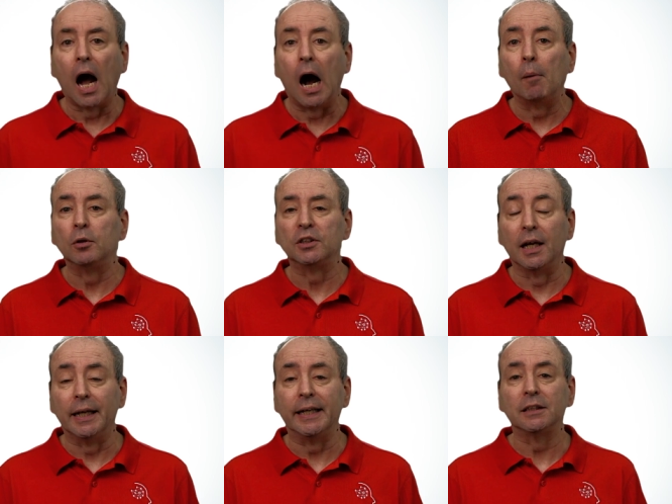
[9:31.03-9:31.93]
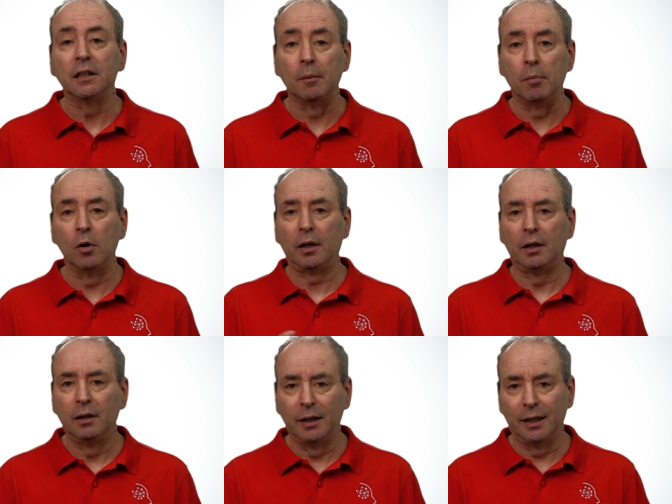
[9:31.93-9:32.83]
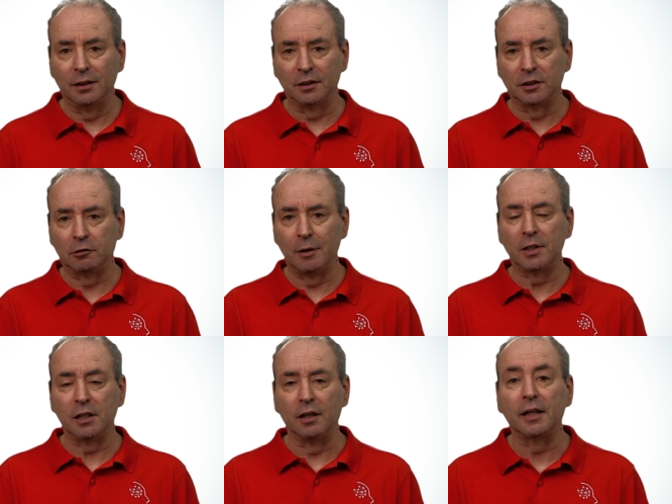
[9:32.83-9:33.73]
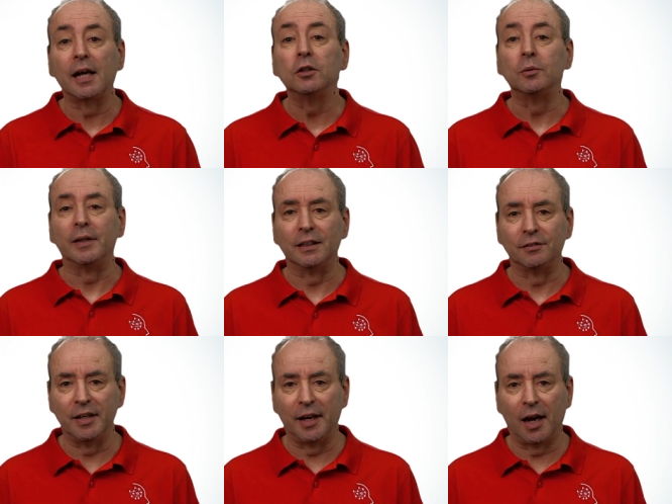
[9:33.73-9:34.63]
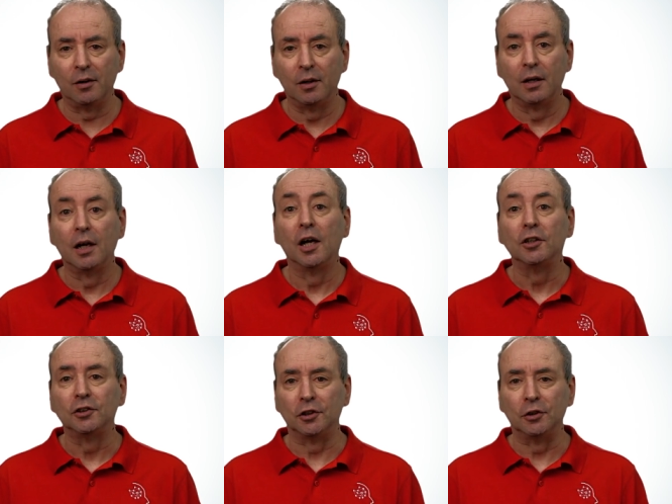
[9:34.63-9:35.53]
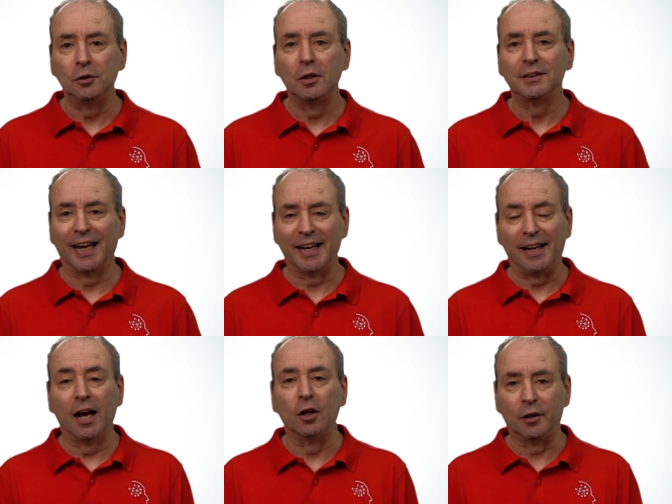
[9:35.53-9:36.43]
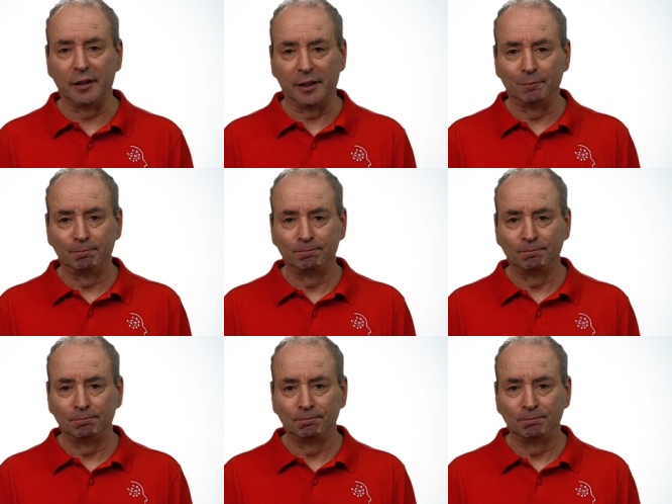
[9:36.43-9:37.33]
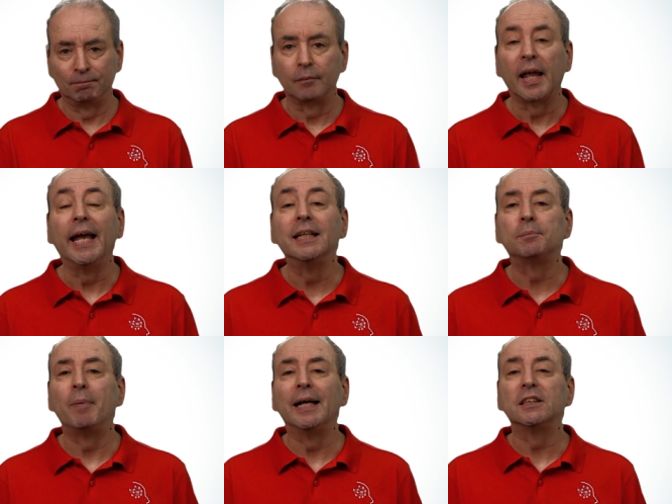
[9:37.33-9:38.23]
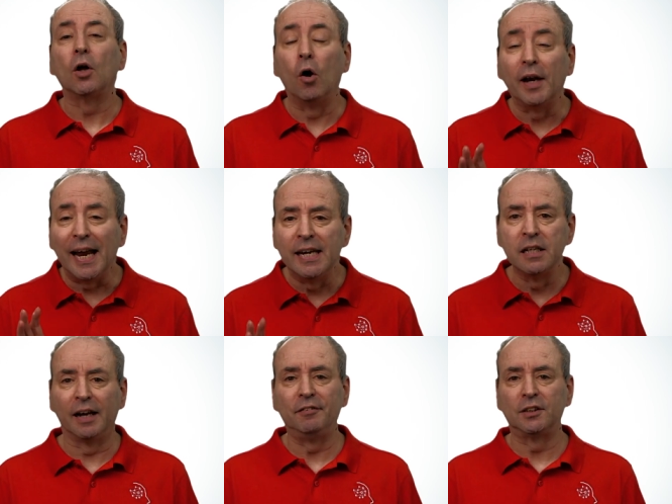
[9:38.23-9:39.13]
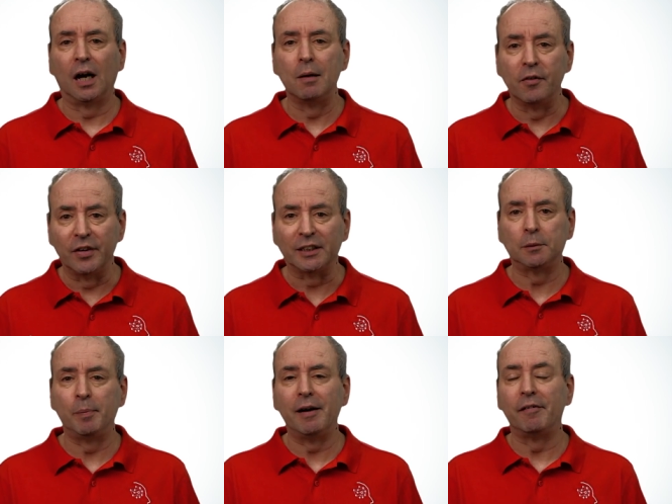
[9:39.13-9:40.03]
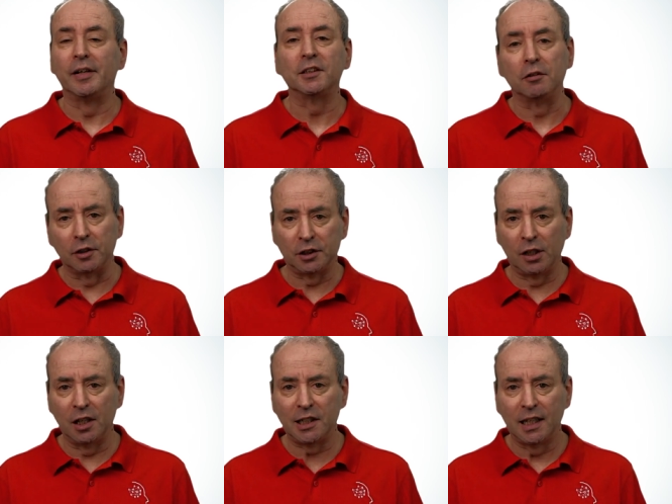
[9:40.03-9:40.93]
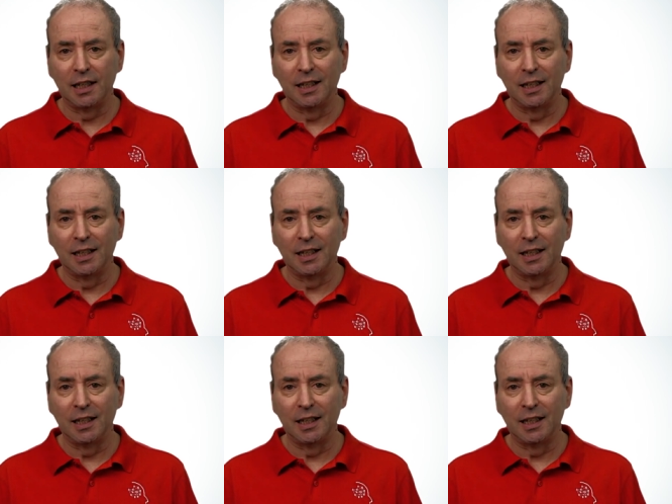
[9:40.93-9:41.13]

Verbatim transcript: I'll put a link to the book in the description that goes with this video. Do take a look at it. It's based on a lifetime of experience and research,